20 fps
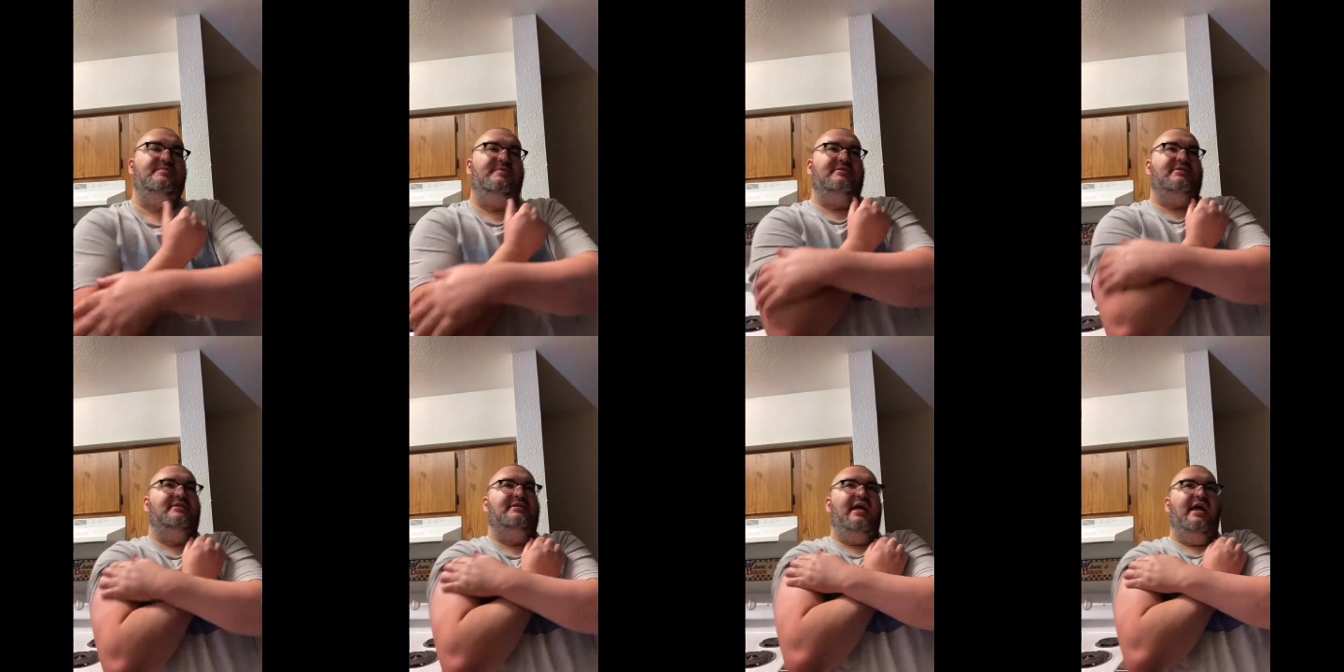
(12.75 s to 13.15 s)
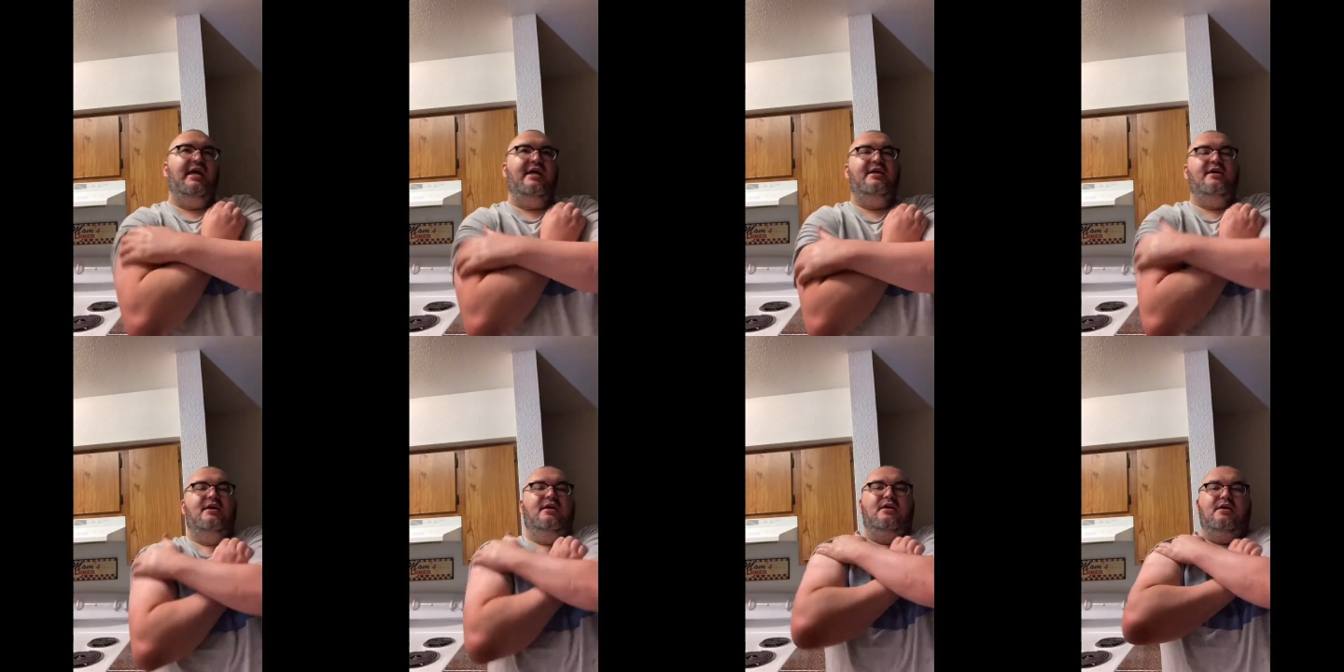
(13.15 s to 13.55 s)
but
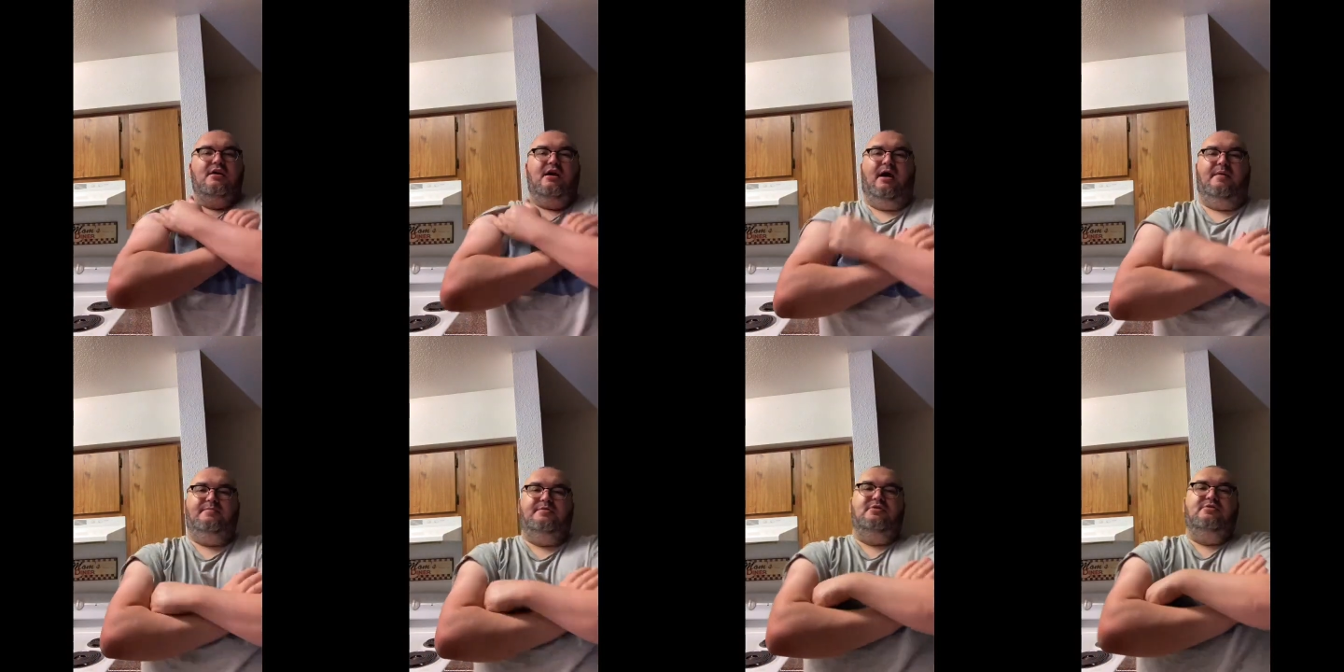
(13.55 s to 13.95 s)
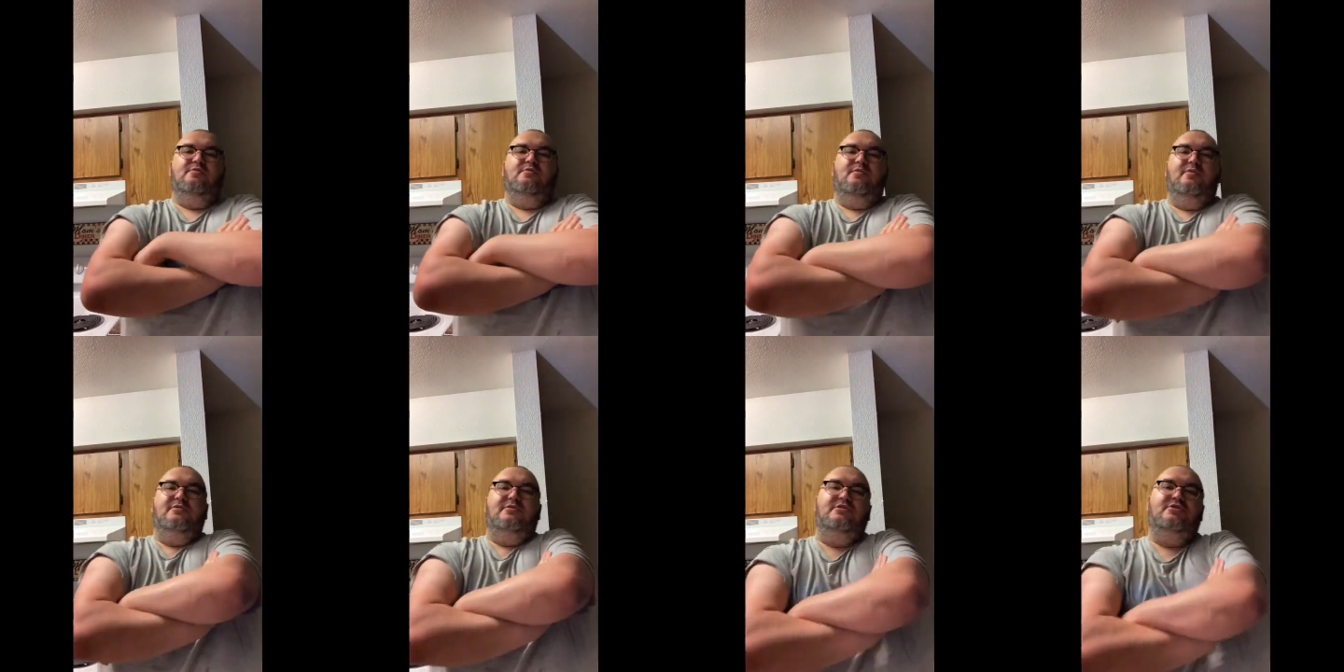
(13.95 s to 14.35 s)
today I'm doing
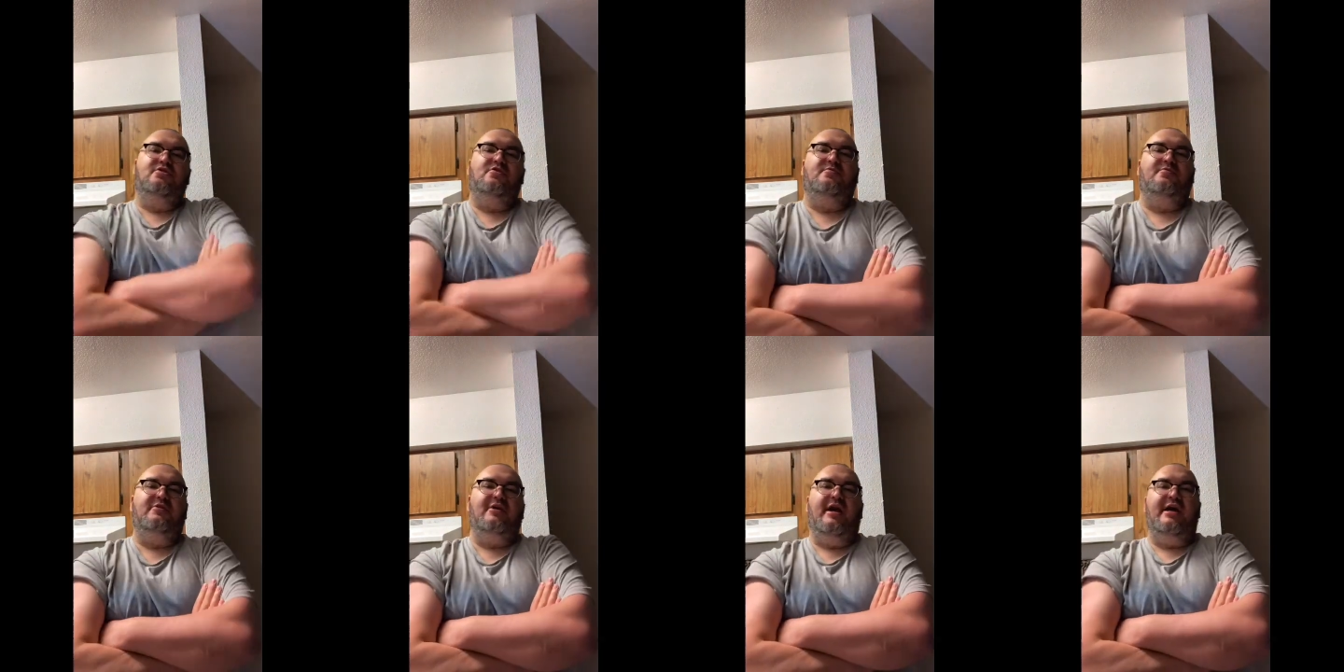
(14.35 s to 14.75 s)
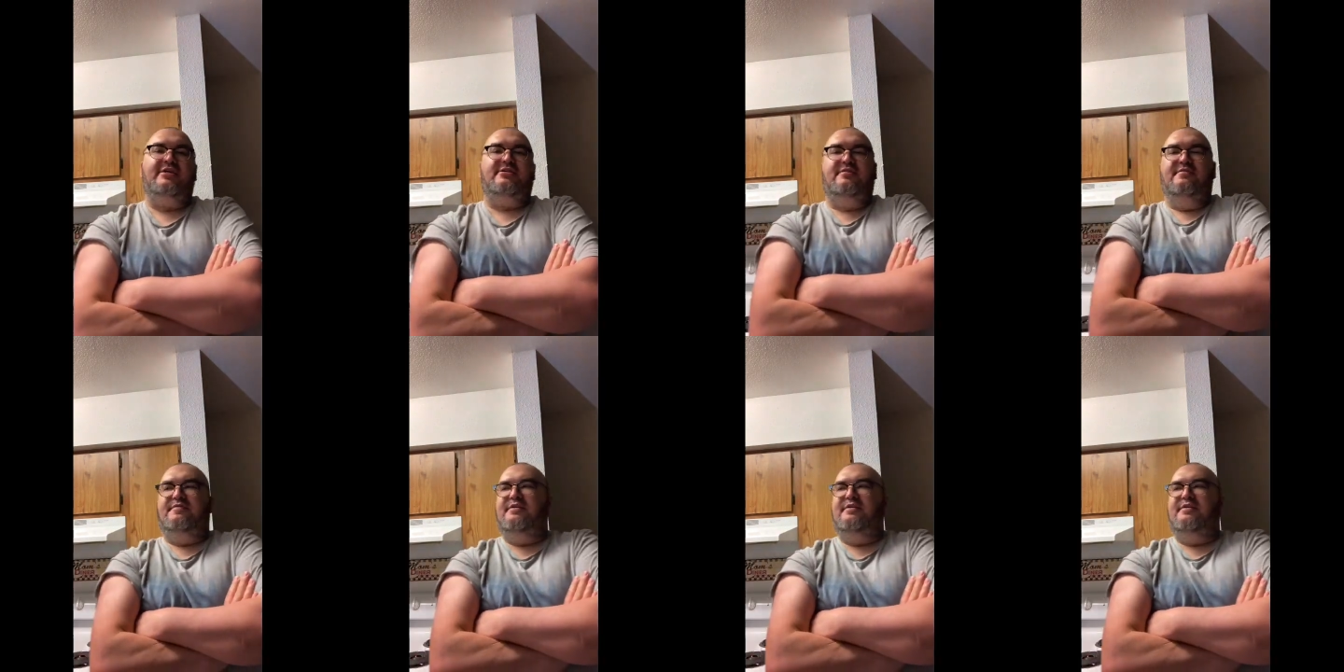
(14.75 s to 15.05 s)
one or two reaction